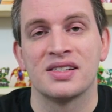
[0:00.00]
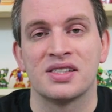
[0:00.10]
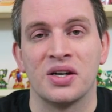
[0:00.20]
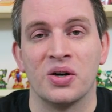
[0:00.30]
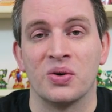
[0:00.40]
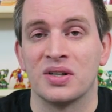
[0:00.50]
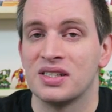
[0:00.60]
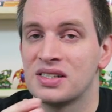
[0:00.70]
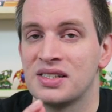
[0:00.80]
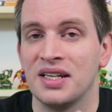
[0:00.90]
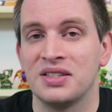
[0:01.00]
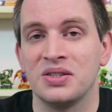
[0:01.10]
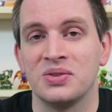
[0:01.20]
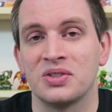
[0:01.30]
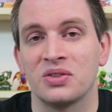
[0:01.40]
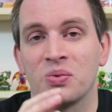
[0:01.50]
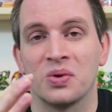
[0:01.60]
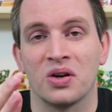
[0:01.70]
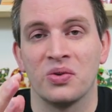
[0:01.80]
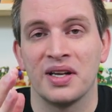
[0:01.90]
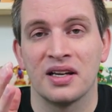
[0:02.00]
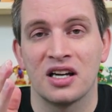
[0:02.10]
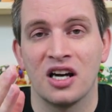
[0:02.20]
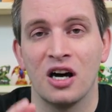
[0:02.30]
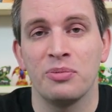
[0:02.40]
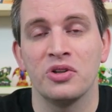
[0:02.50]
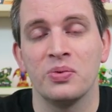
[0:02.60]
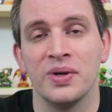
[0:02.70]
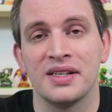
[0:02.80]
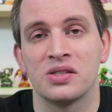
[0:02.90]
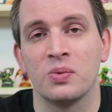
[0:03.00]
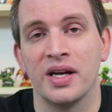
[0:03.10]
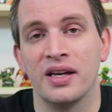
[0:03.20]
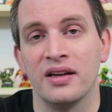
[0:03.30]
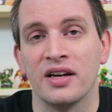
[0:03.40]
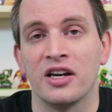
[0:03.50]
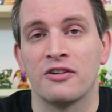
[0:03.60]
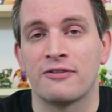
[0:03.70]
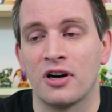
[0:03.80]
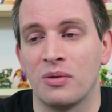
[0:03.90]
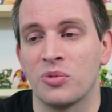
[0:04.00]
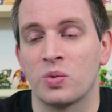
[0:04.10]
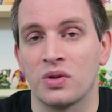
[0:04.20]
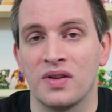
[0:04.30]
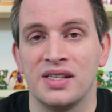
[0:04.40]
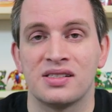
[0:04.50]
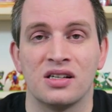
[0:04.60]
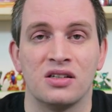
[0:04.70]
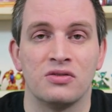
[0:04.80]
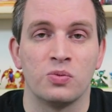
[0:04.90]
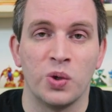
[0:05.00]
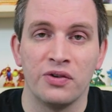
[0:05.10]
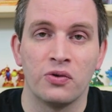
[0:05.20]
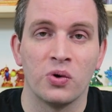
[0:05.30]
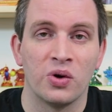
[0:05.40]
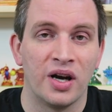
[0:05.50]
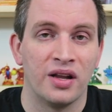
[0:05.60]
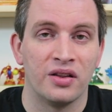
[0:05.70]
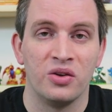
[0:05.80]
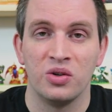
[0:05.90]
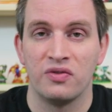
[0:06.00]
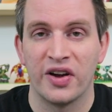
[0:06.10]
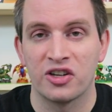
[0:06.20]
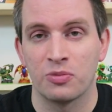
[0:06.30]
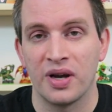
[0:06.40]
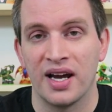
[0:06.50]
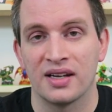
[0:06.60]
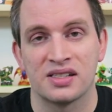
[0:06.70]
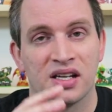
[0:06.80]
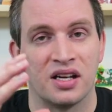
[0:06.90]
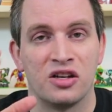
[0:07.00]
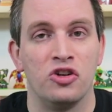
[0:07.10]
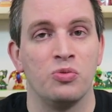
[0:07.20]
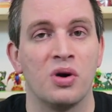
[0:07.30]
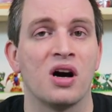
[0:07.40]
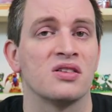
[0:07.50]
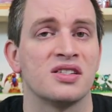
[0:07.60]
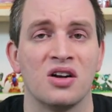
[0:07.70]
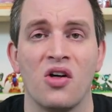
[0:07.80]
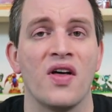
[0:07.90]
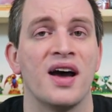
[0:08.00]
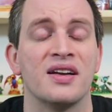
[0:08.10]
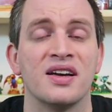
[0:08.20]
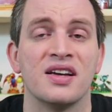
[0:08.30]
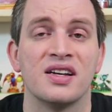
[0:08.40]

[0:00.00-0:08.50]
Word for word: So stay tuned. We're only a couple of weeks away from the release of Wave 4 and new adventure packs and new parts and all that.